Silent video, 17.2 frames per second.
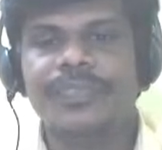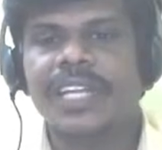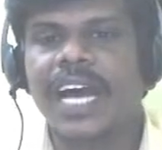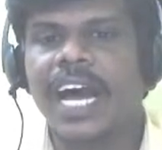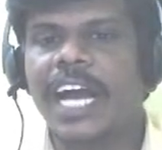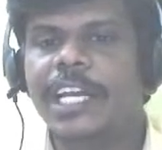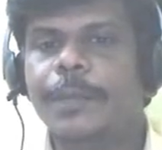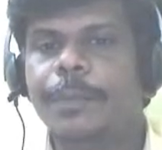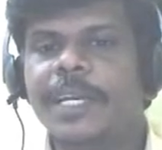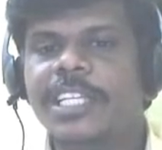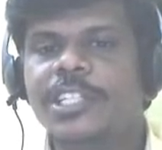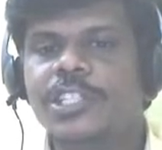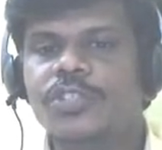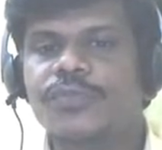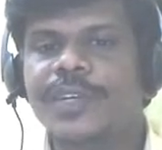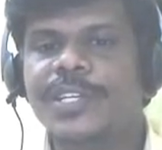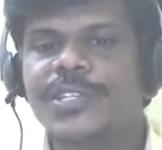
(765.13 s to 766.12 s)
I repeat this
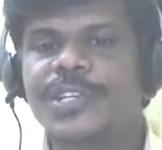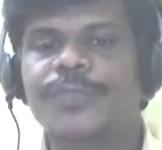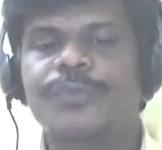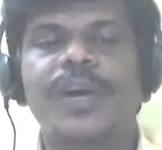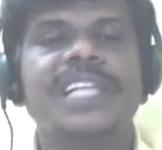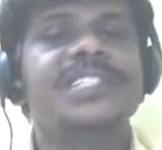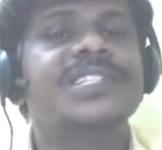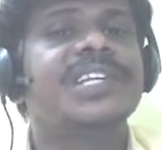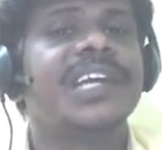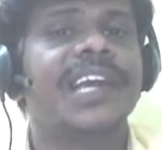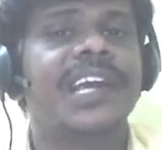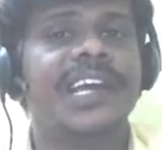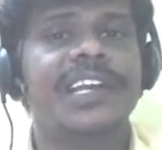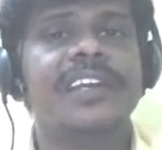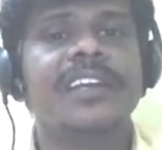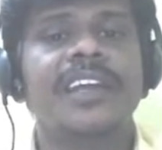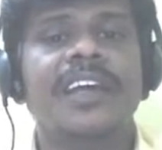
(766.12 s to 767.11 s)
question once
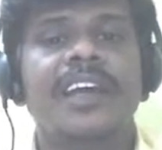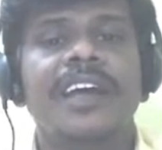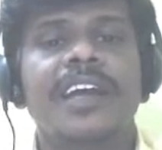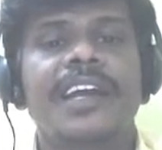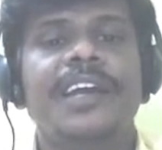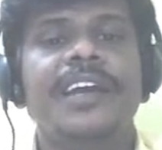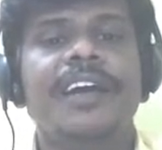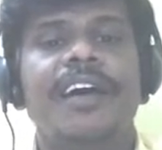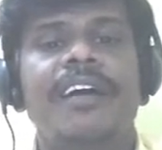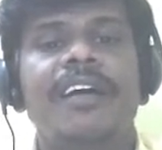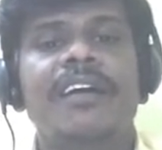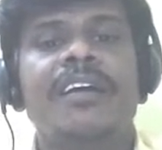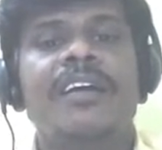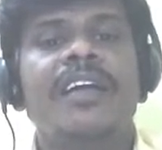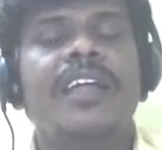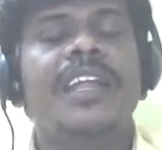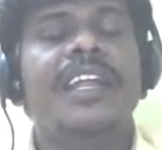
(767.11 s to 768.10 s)
again. Here,
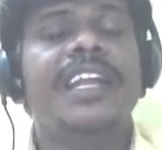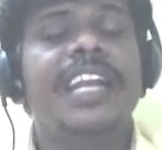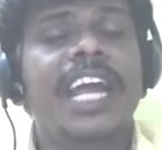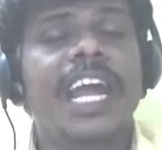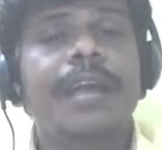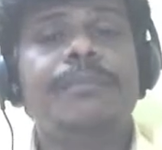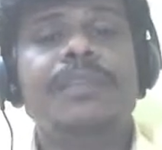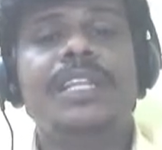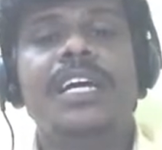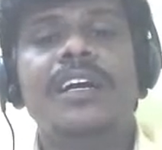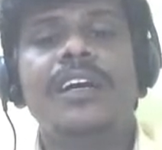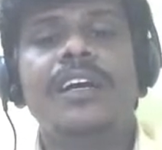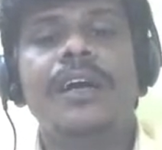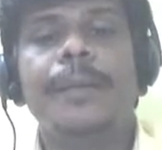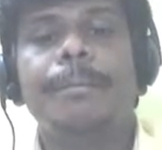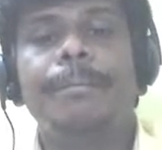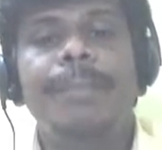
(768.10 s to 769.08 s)
name the
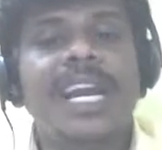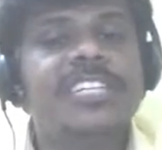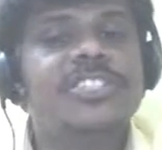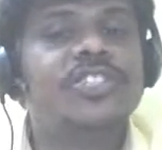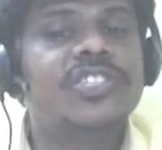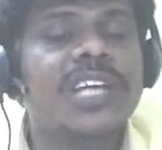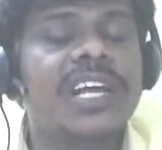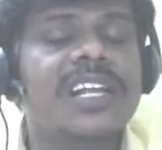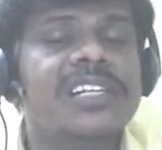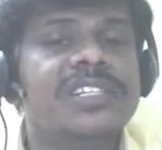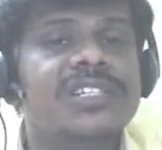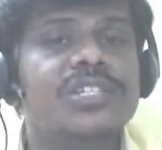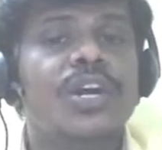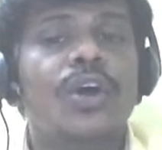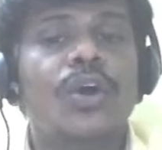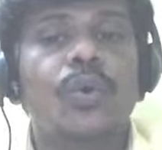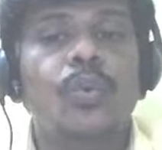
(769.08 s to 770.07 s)
blood cells
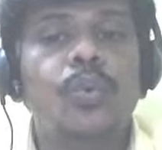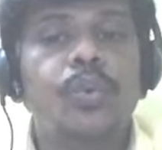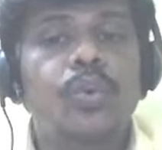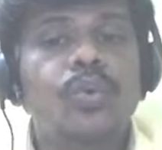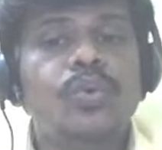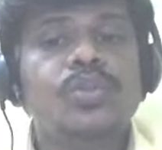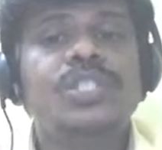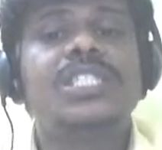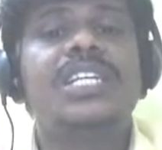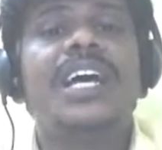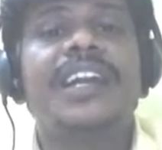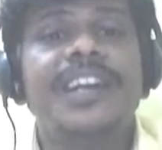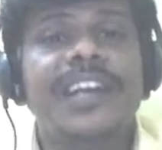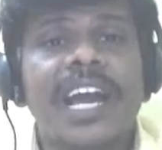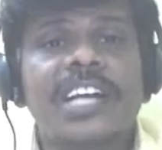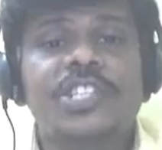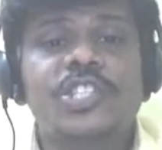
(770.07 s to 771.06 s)
whose
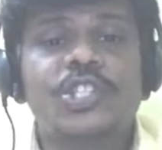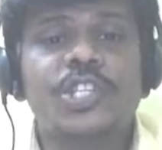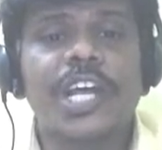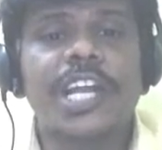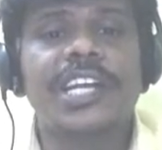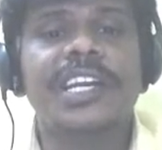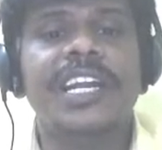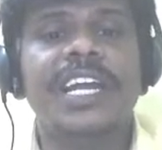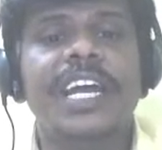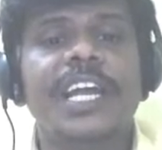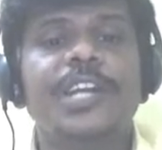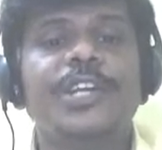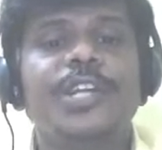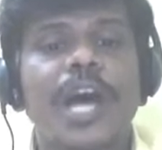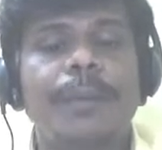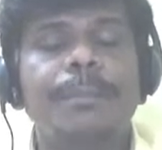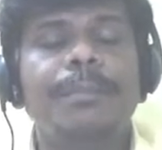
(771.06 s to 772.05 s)
reduction in
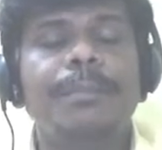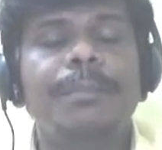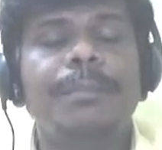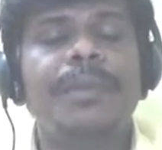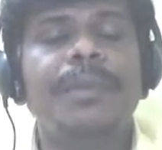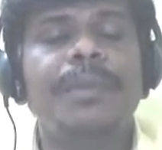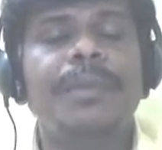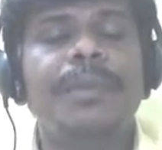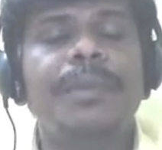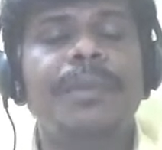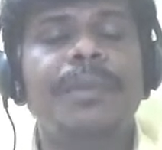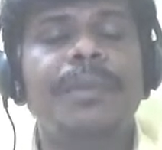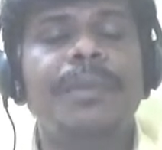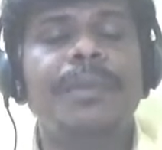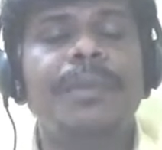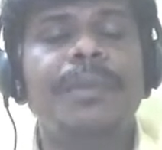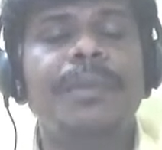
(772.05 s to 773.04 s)
number can
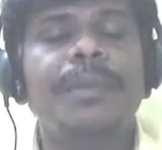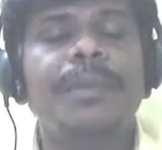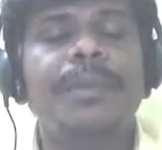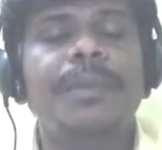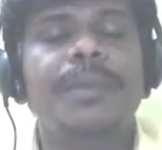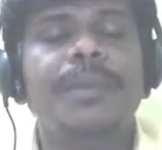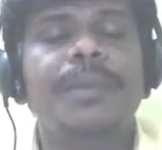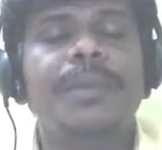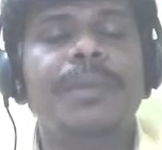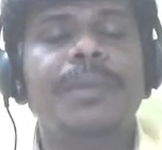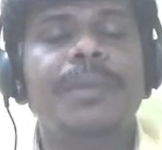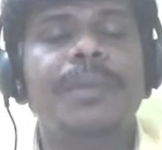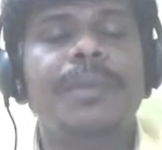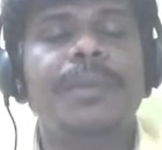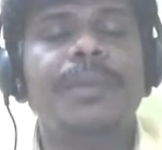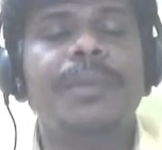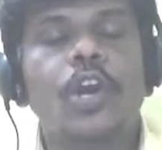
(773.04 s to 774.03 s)
cause
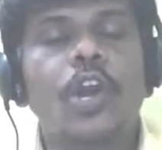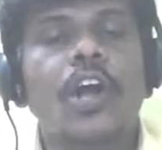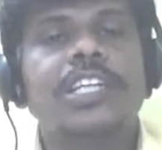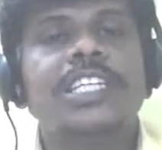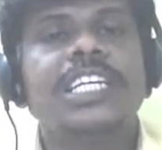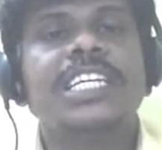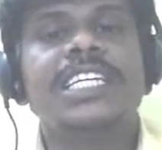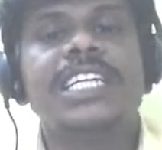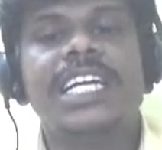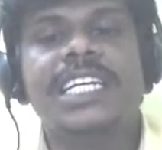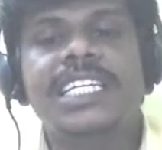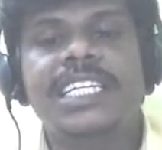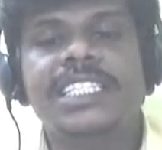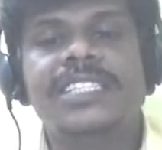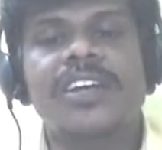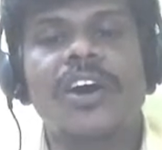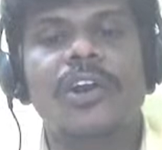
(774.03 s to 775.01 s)
clotting
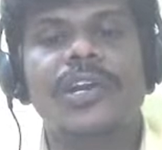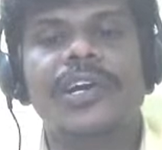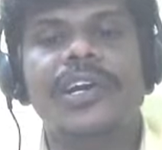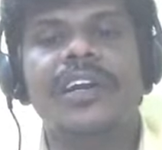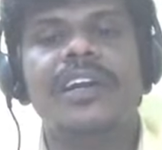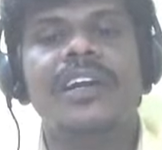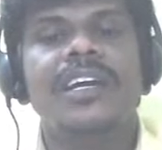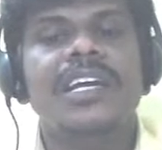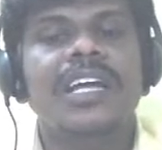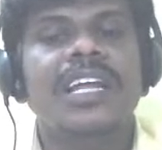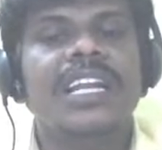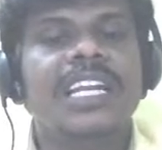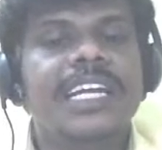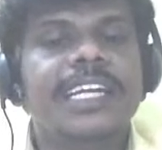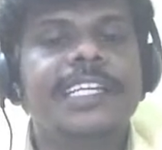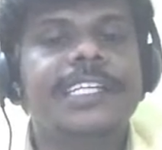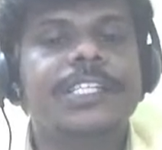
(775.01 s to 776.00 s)
disorder
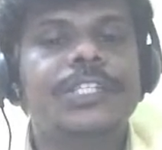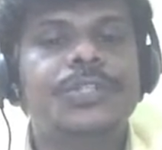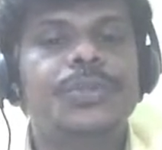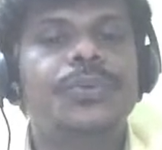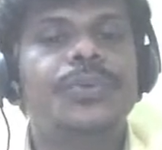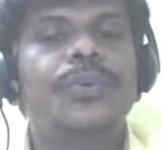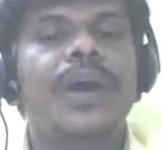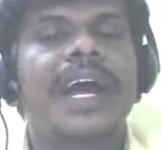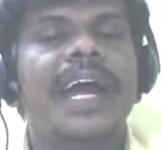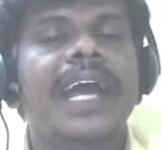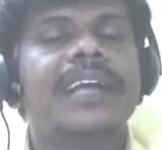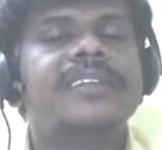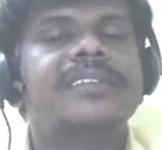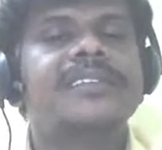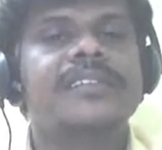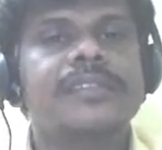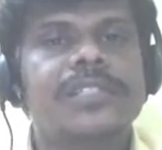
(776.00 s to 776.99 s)
leading to
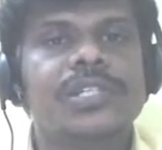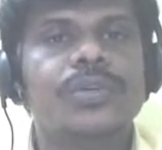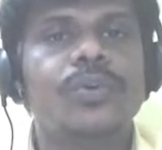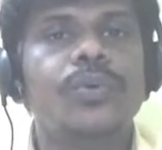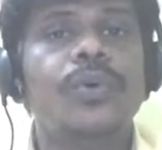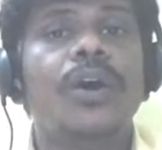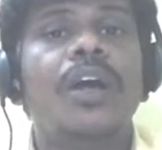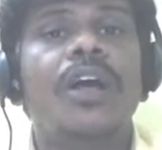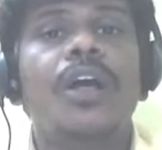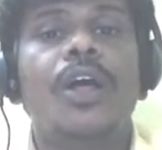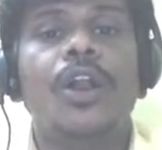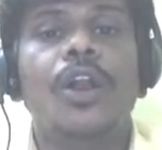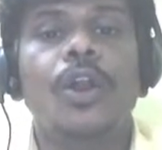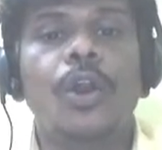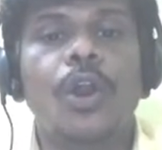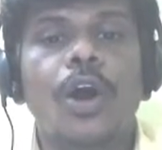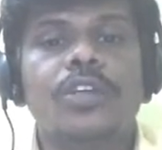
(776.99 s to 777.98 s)
excessive
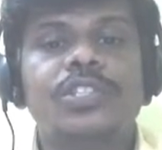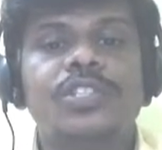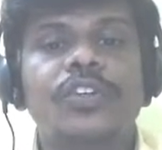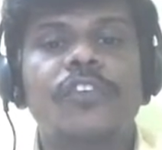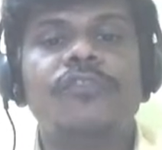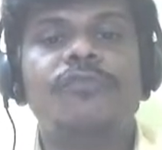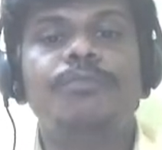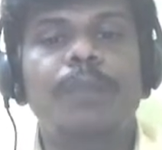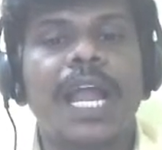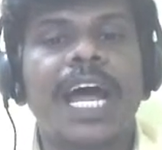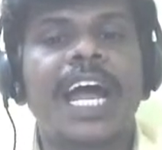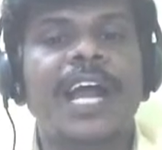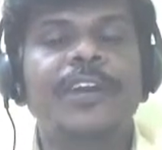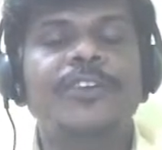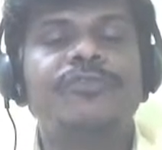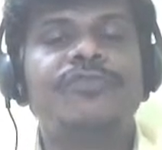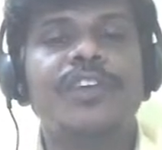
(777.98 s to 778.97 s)
loss of blood
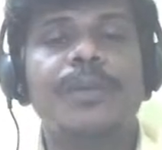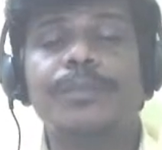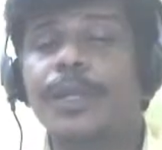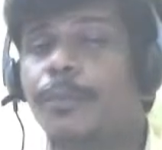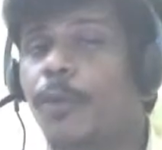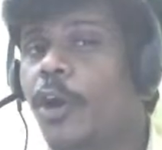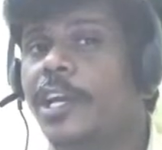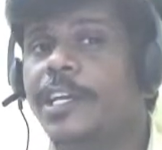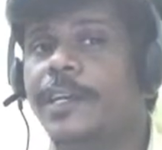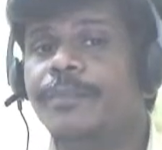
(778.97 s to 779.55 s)
from the body.